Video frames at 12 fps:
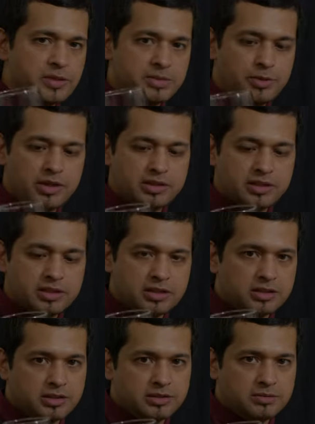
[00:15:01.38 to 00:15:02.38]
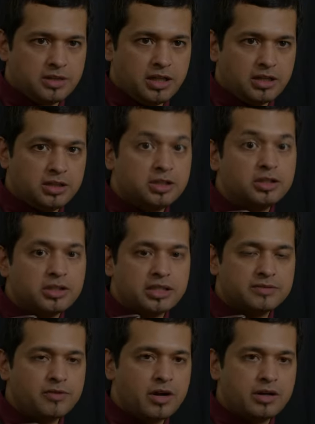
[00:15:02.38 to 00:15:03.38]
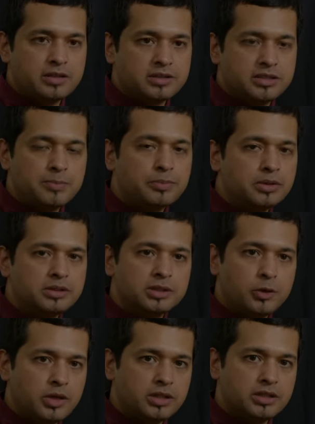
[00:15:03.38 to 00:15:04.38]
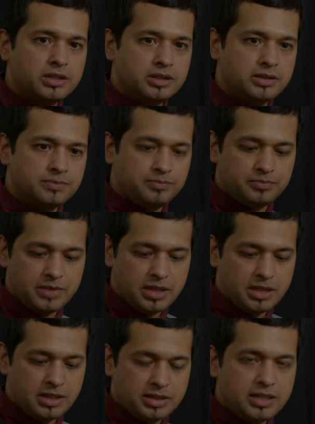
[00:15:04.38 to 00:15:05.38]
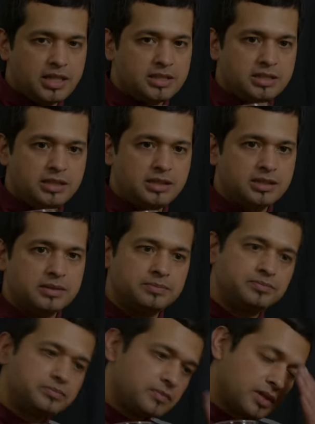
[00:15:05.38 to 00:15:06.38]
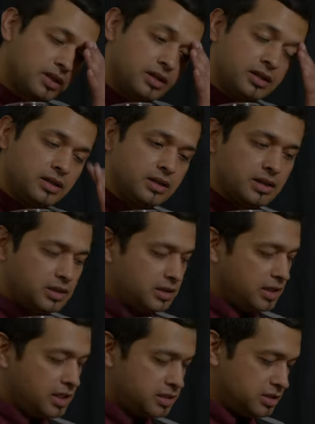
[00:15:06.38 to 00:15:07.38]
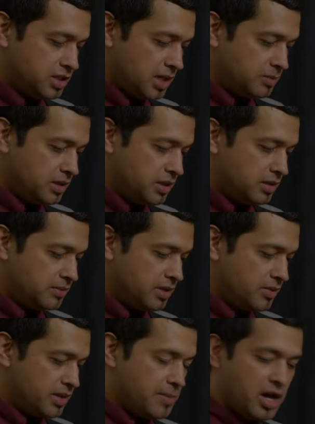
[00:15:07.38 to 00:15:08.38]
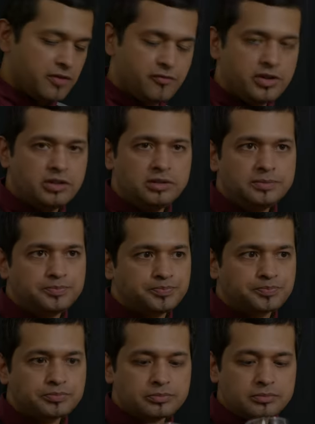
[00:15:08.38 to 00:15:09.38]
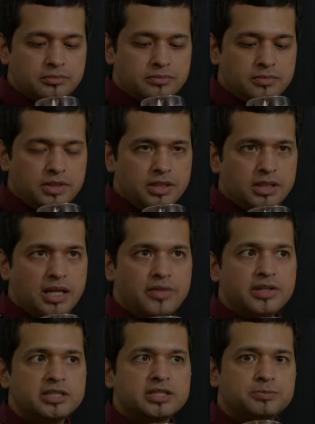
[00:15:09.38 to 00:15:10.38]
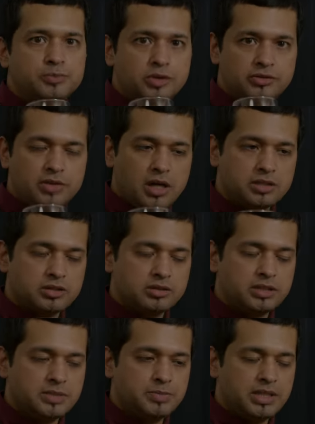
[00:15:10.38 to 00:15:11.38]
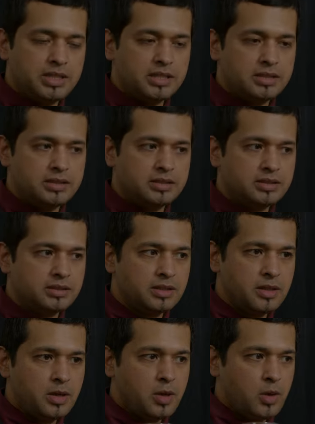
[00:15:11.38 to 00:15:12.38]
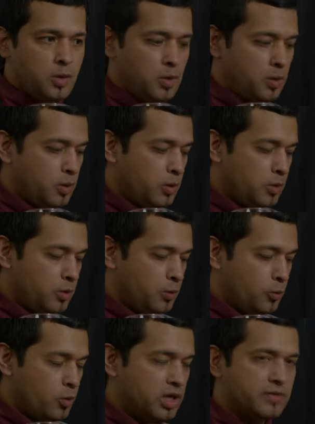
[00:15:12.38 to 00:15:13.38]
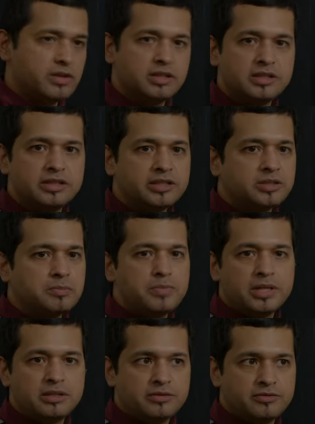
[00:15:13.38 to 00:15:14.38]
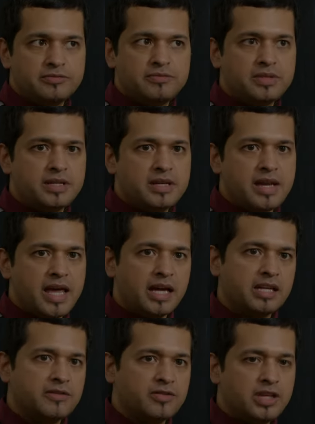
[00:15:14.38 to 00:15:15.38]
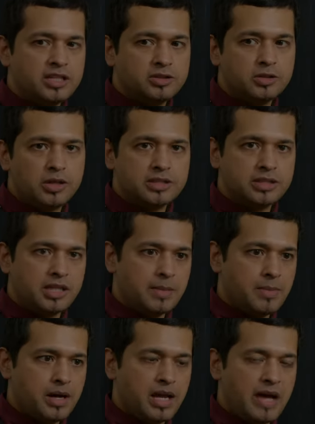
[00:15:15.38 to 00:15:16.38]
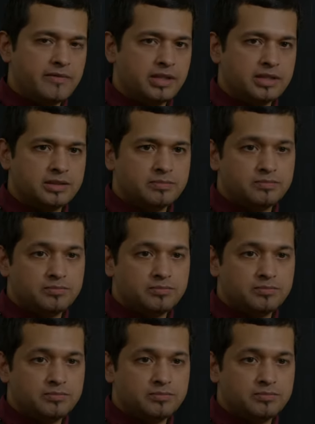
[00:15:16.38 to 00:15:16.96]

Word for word: experience that this is good as far as simple and quick and tasty and gets the job done. The mouthfeel I think this has improved also just because whatever little bit of negative things you could say about having it